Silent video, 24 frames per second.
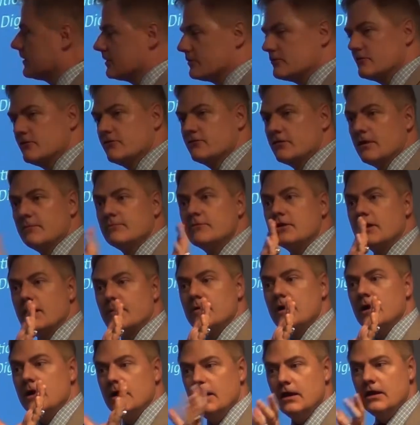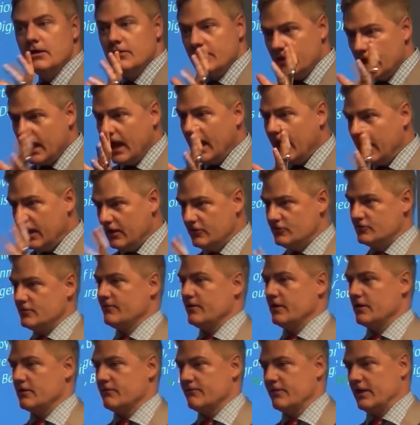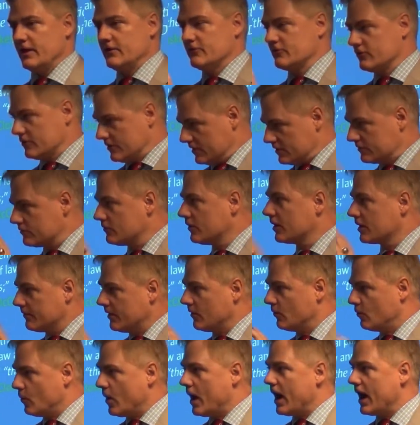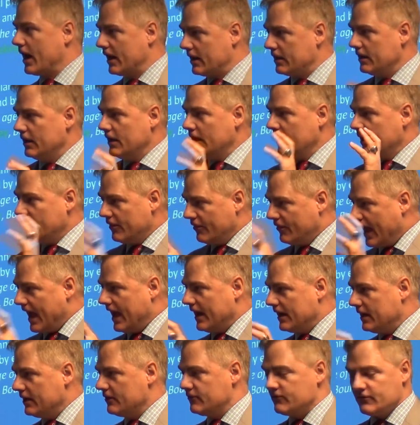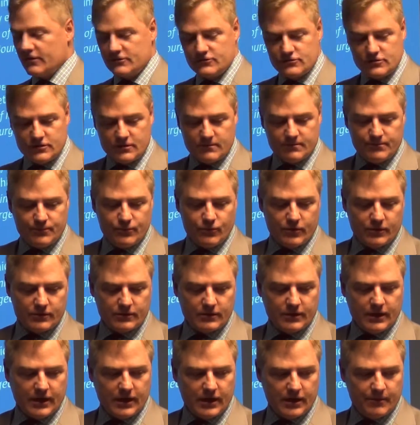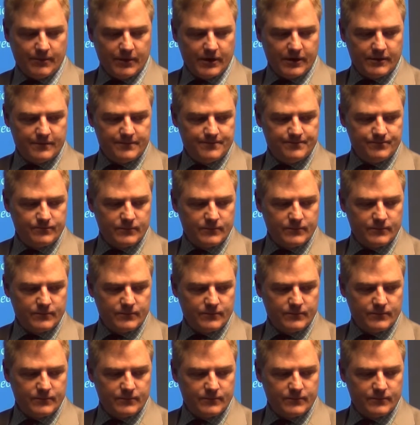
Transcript: And she summed it up, the age of innovation. I'll talk about why that is such an important element.